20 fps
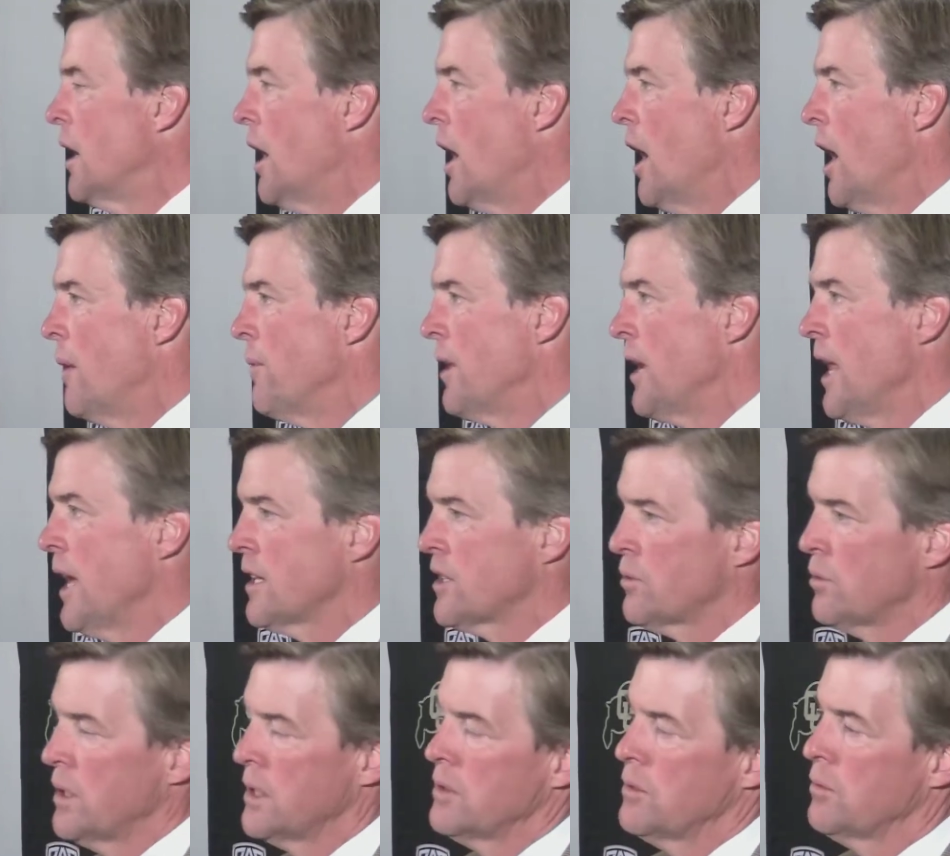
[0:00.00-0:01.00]
Um, the
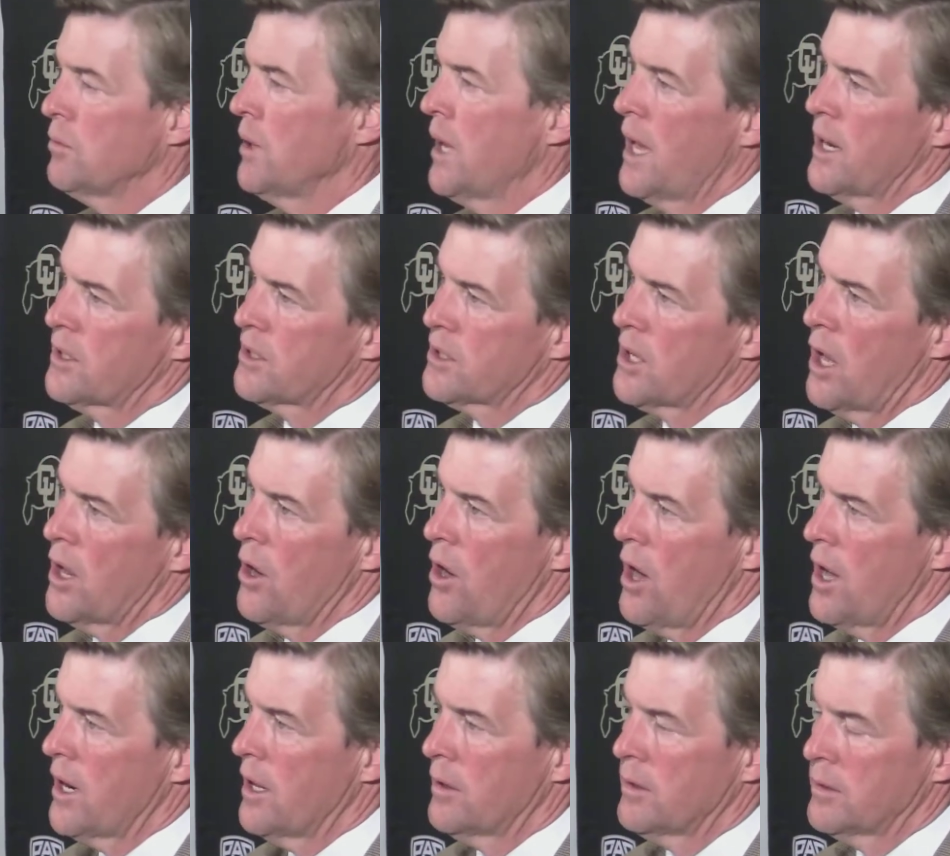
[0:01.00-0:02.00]
next one we had a stunt
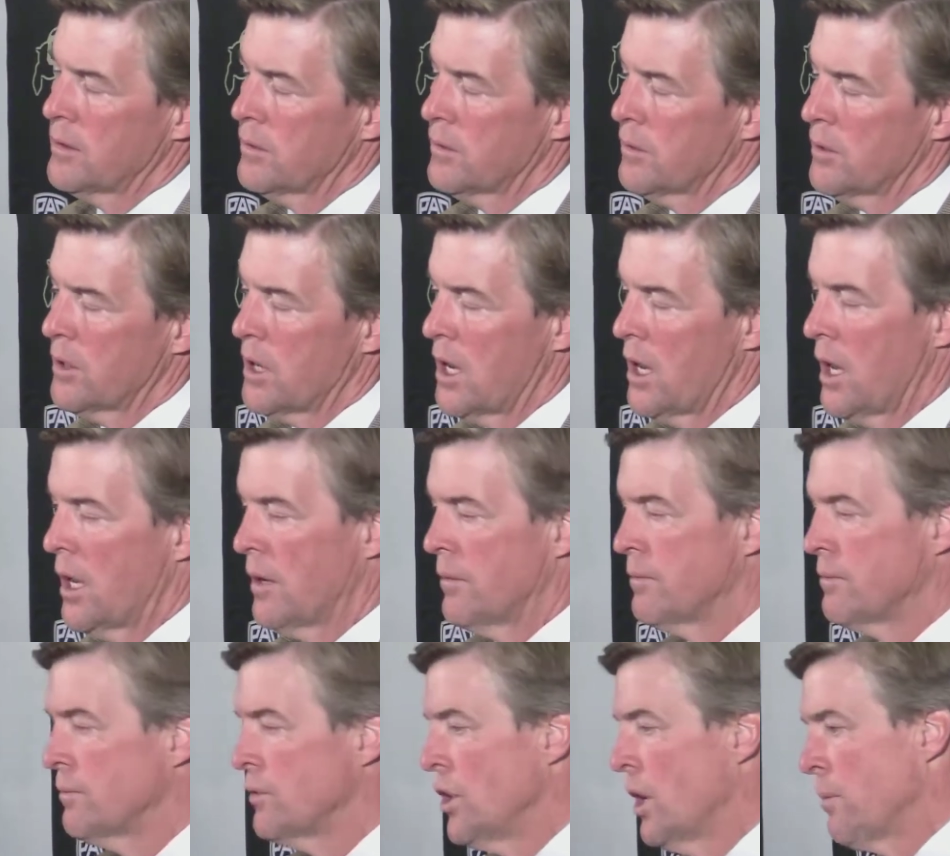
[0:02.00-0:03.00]
on and uh,
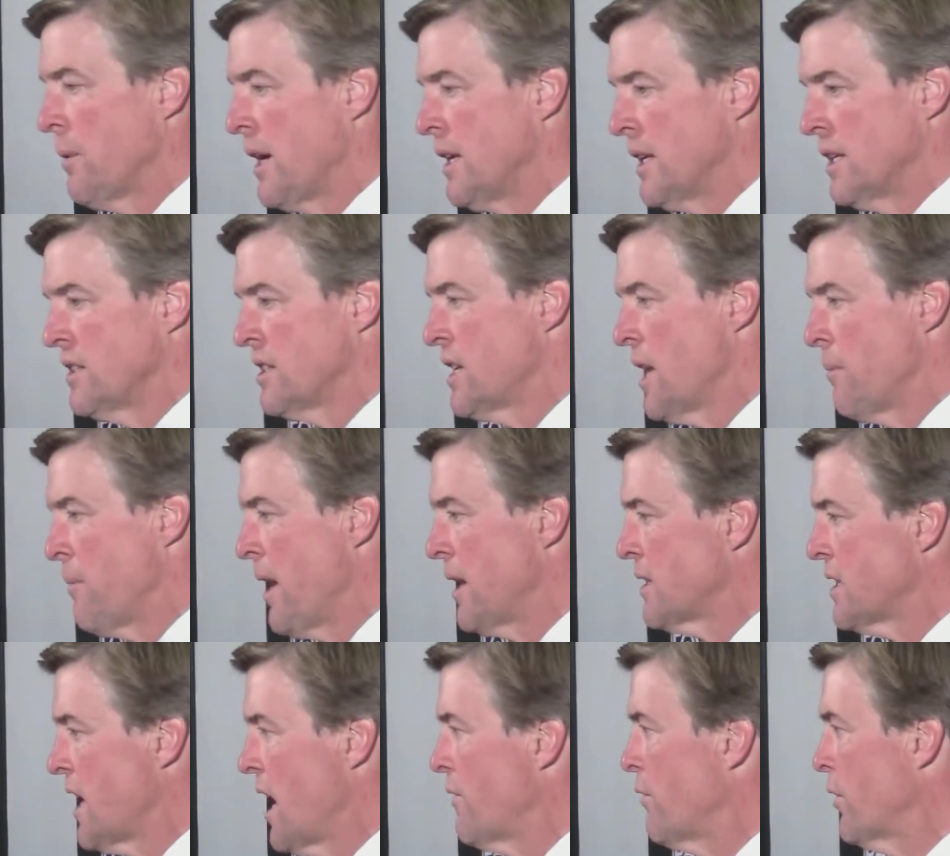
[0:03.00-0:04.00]
young man didn't step
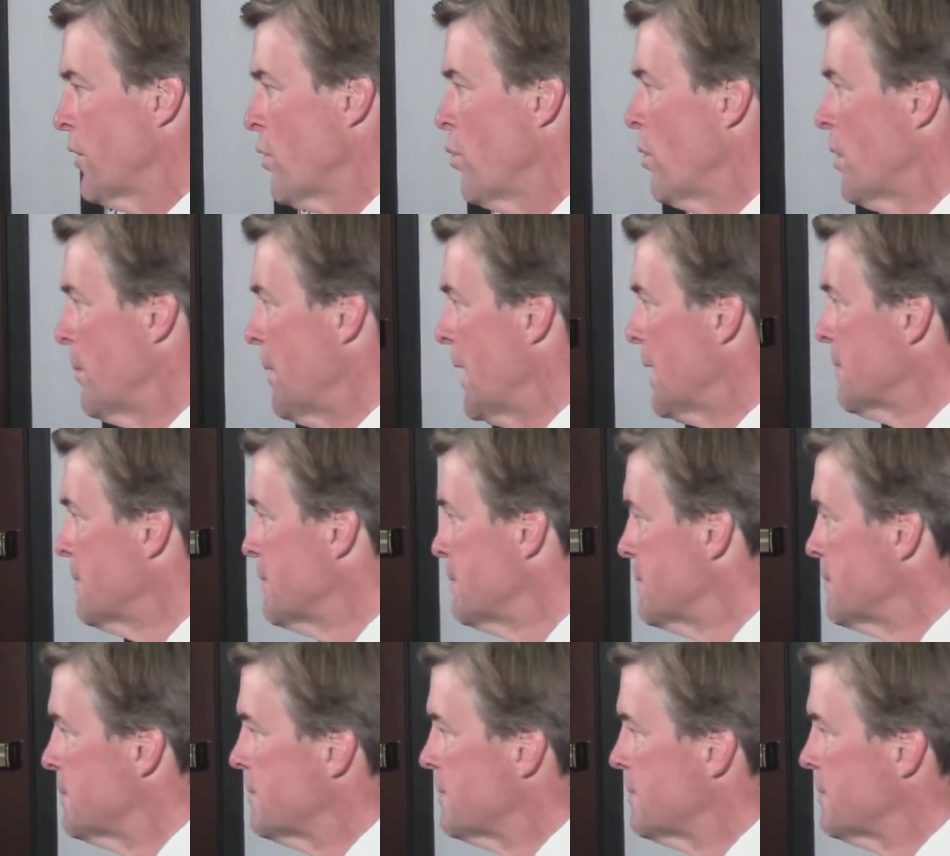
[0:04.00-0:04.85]
outside for the quarterback.